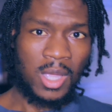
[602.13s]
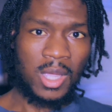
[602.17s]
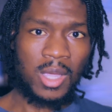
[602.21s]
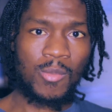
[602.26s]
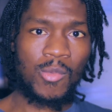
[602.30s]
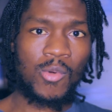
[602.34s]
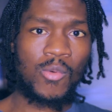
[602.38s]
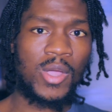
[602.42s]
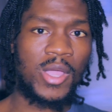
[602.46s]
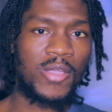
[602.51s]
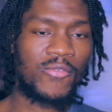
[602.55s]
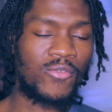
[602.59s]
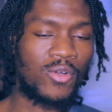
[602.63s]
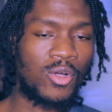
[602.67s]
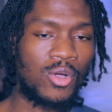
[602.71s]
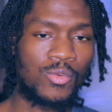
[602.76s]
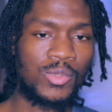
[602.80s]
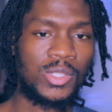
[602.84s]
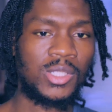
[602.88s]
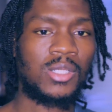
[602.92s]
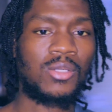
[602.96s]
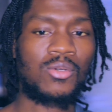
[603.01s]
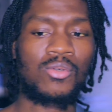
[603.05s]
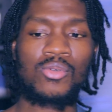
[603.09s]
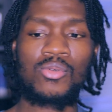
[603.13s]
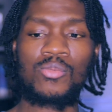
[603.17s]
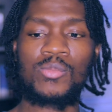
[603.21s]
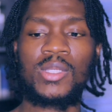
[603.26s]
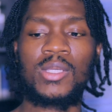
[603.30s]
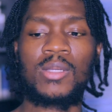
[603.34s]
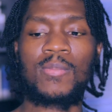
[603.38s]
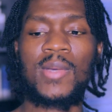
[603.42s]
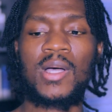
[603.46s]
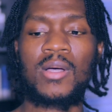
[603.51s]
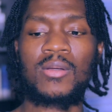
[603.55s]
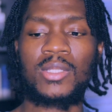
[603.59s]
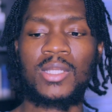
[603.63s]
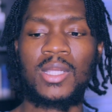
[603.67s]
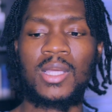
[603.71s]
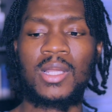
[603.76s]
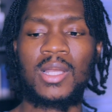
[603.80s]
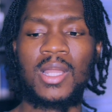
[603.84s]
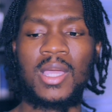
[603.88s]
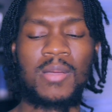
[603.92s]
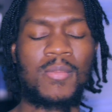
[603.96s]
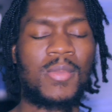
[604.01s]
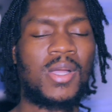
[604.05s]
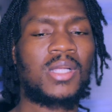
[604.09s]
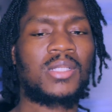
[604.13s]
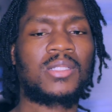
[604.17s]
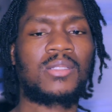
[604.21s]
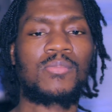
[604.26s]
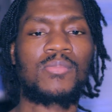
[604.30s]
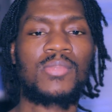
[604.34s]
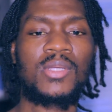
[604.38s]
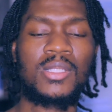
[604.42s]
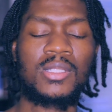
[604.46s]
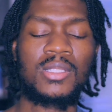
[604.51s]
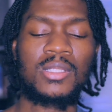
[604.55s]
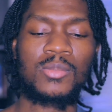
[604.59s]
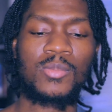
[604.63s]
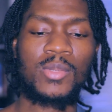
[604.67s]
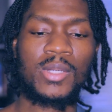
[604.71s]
And my wife always get on me about that, like, mind your business.